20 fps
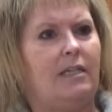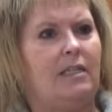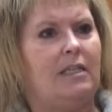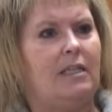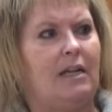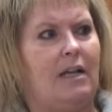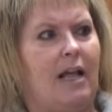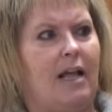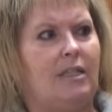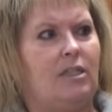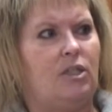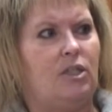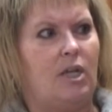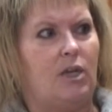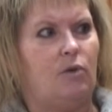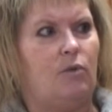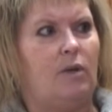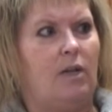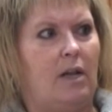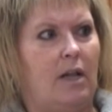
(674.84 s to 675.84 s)
to the last
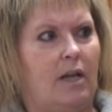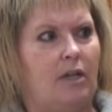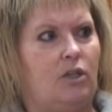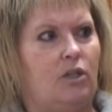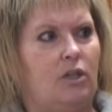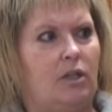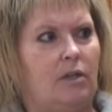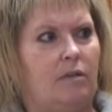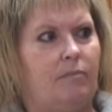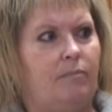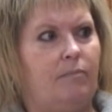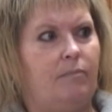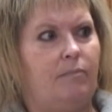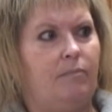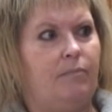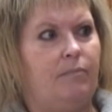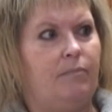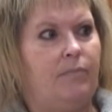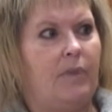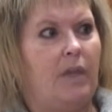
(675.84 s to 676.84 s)
general election.
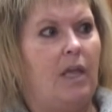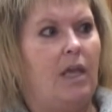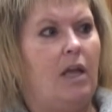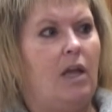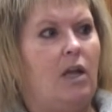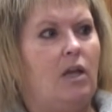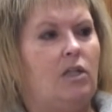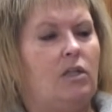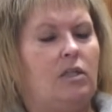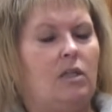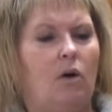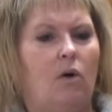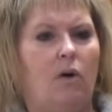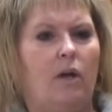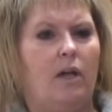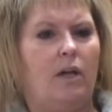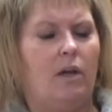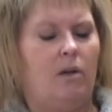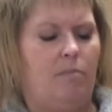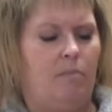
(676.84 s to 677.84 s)
So
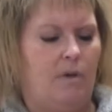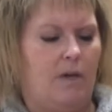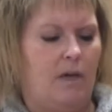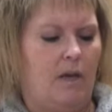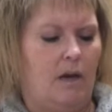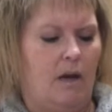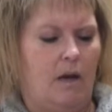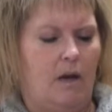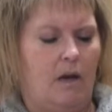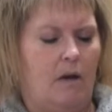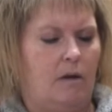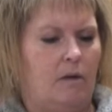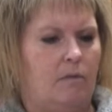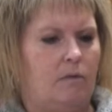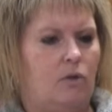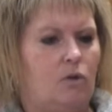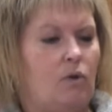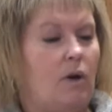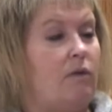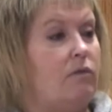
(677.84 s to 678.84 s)
it could be a
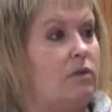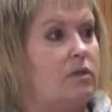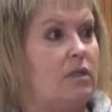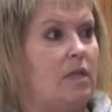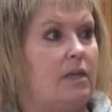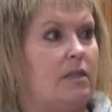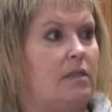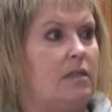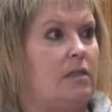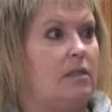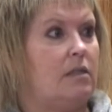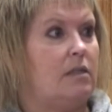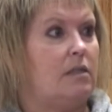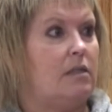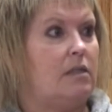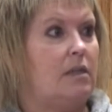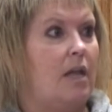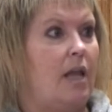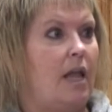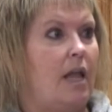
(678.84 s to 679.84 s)
driver's
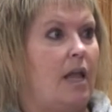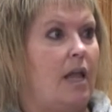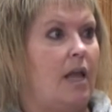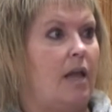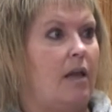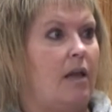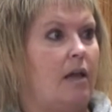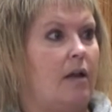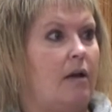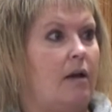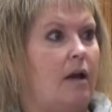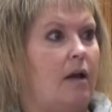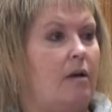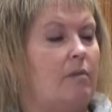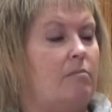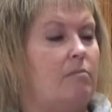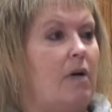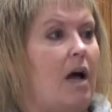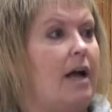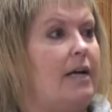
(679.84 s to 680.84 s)
license, a
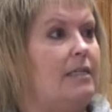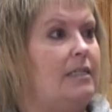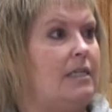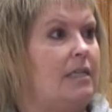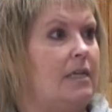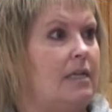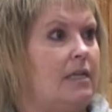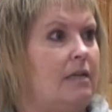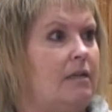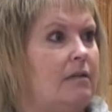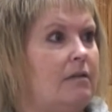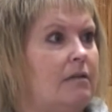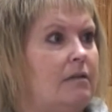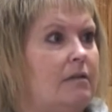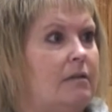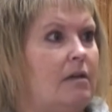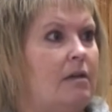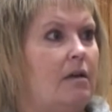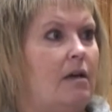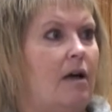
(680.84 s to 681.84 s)
ID,
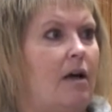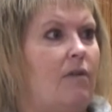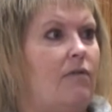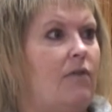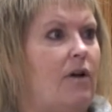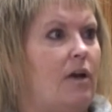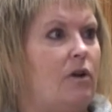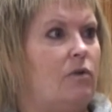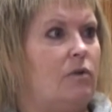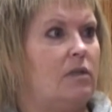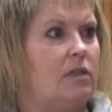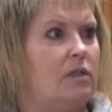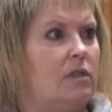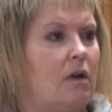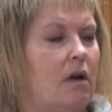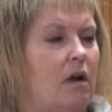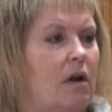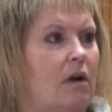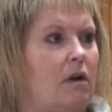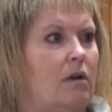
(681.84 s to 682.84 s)
a veteran's
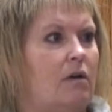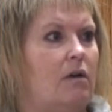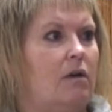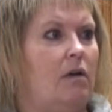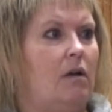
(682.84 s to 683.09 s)
card.